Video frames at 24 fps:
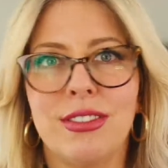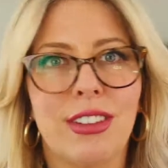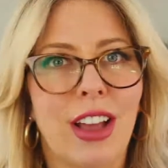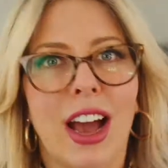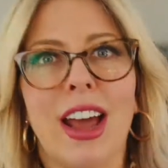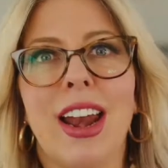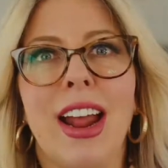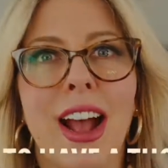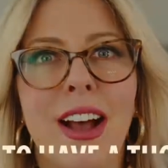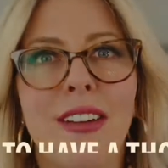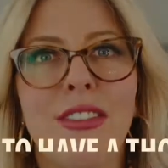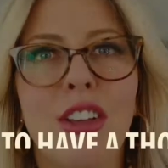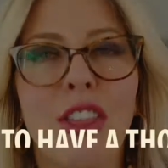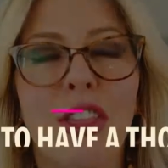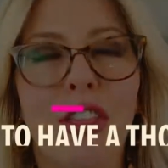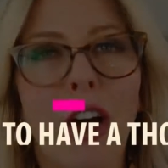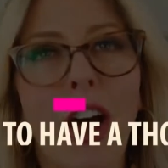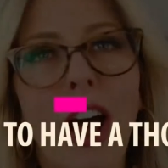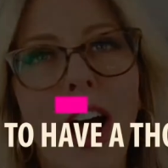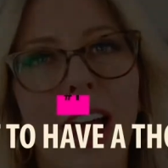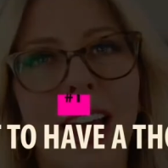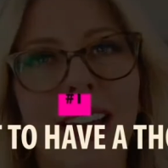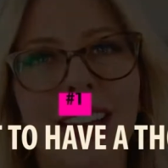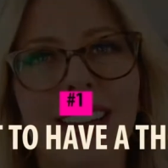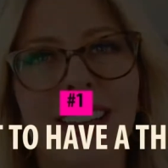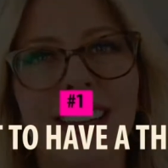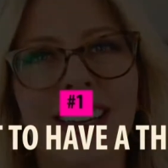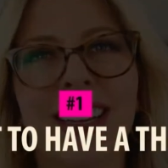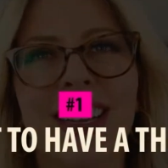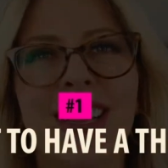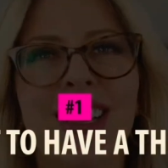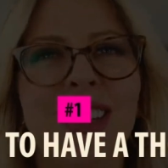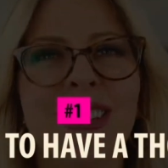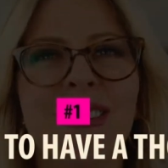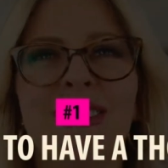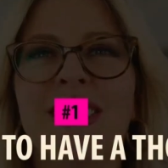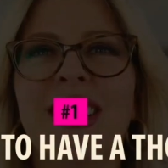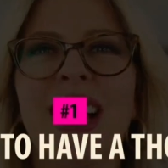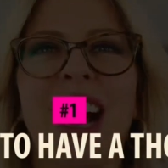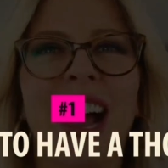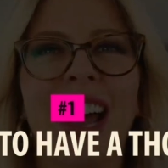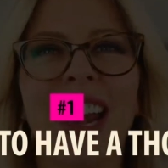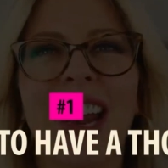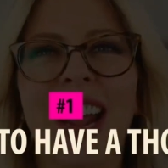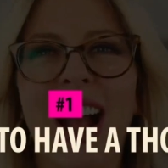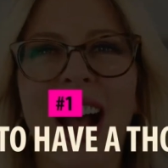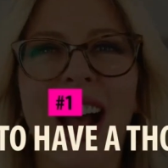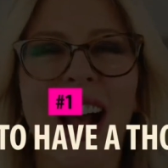you've got to have a thought. You've
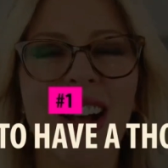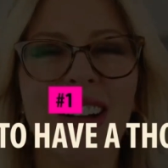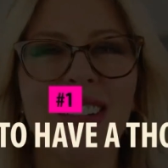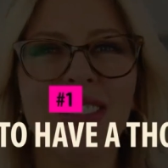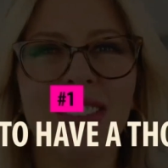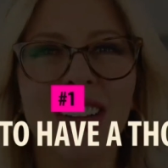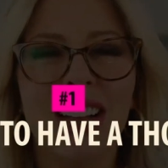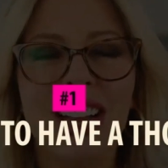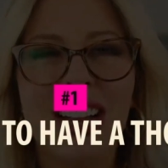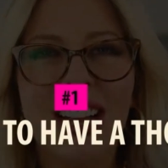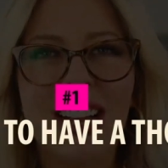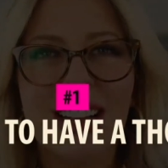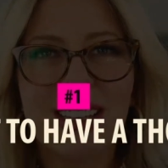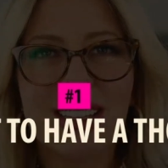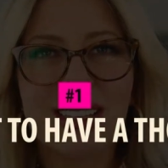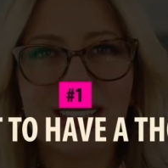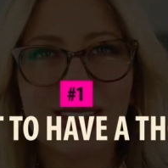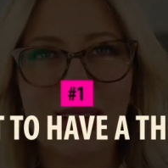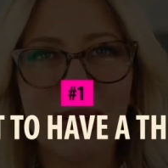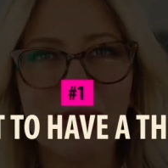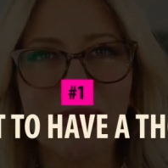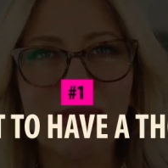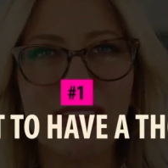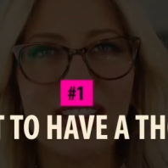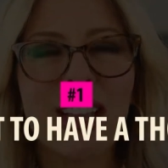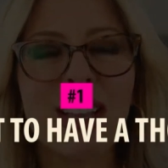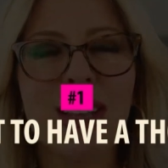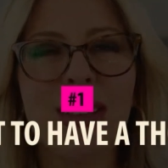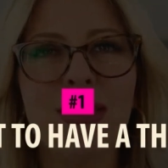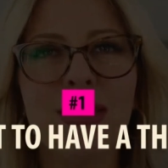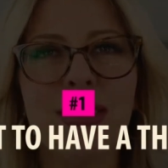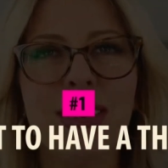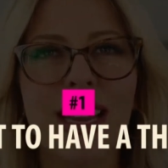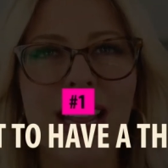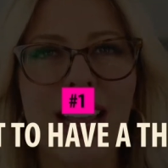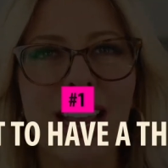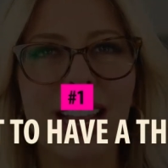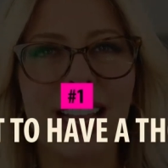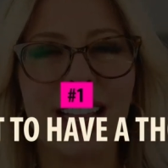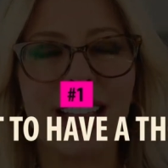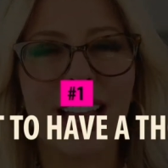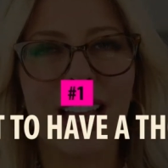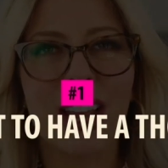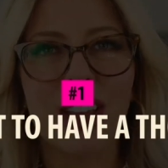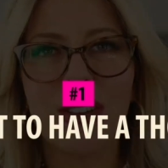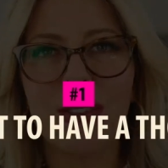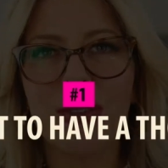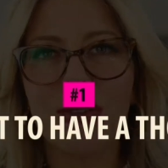got to have something unique
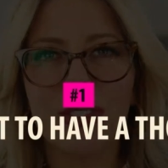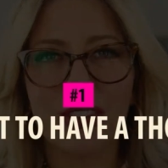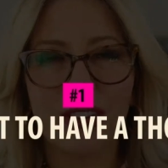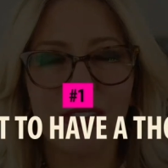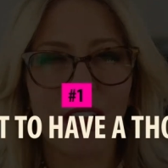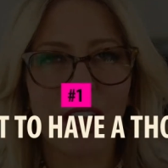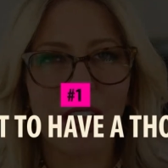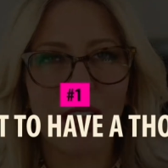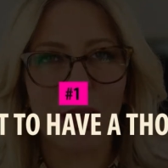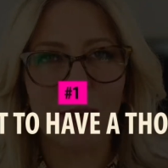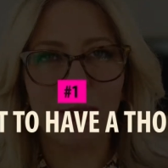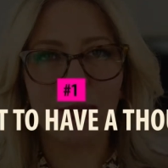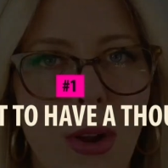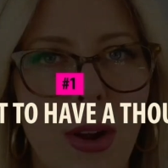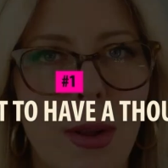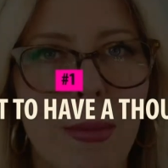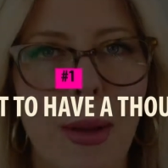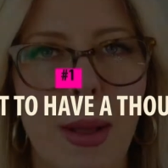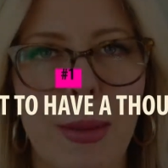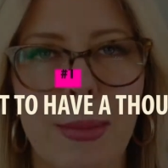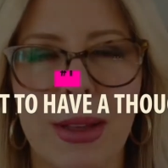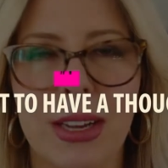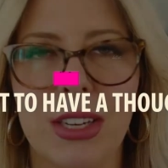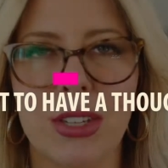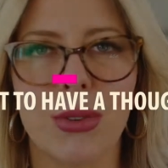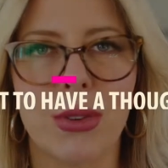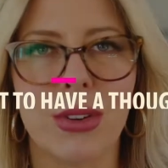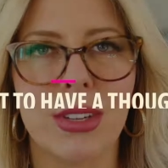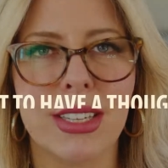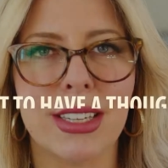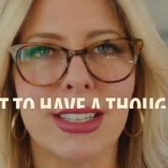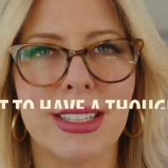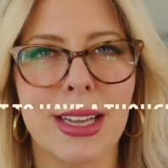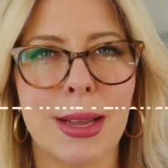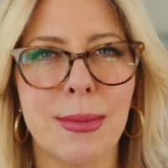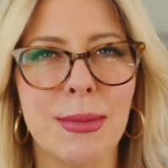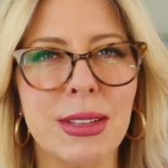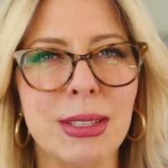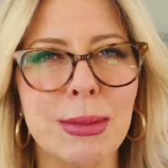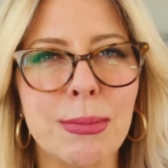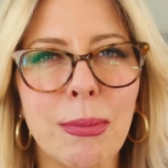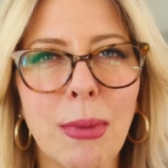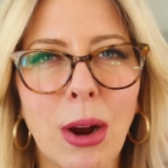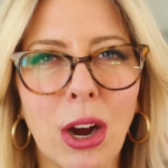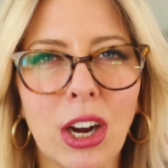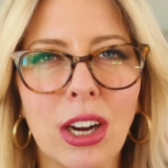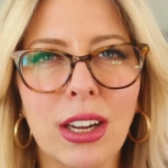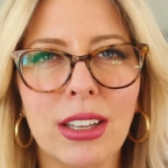that you've developed. One of my mentors, his name is
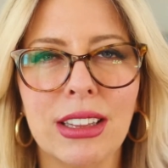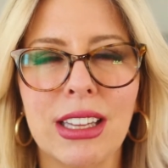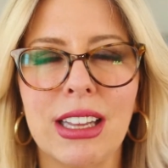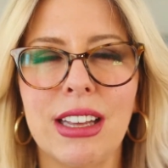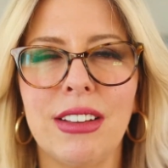Mark